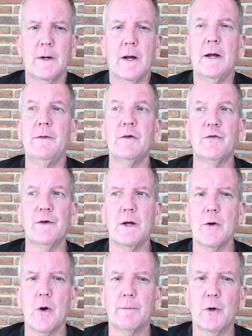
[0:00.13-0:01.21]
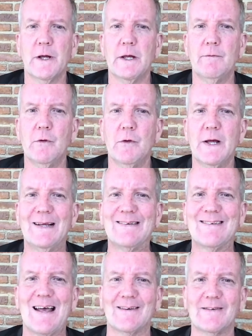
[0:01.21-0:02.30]
In this video, I'm going to give you the
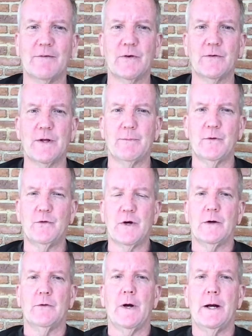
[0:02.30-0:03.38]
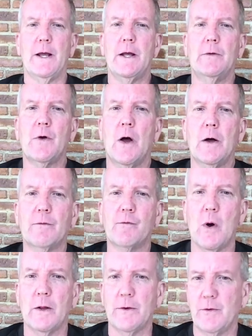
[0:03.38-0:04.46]
exact 7 steps to generate a ton of
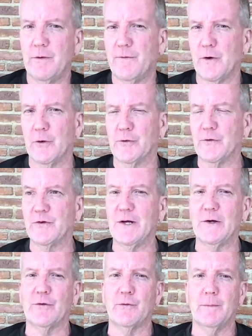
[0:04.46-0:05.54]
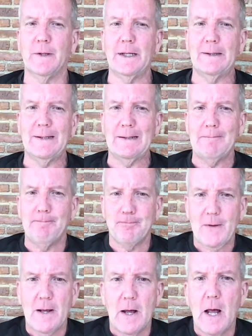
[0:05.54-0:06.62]
quality referrals and sales from LinkedIn.
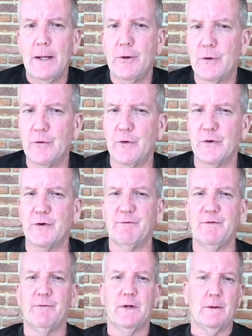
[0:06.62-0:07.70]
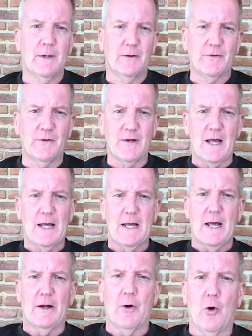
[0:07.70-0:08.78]
You can do this in 15 minutes a day
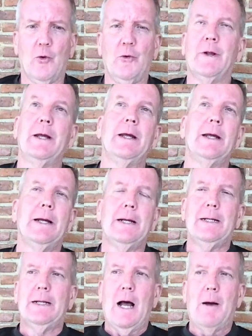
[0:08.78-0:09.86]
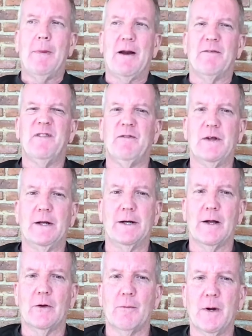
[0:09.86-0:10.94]
and only about a
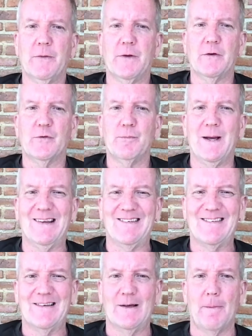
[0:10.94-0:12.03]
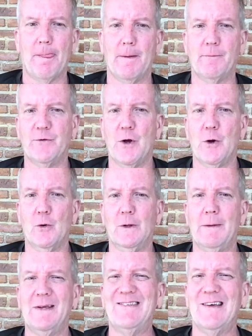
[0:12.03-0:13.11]
$15 a month expense. So
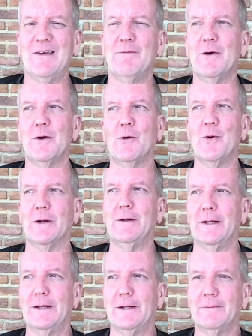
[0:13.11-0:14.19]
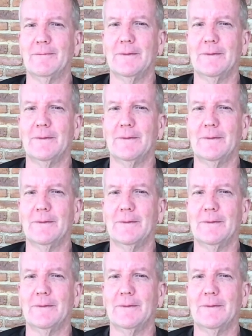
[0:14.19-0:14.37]
let me tell you very quickly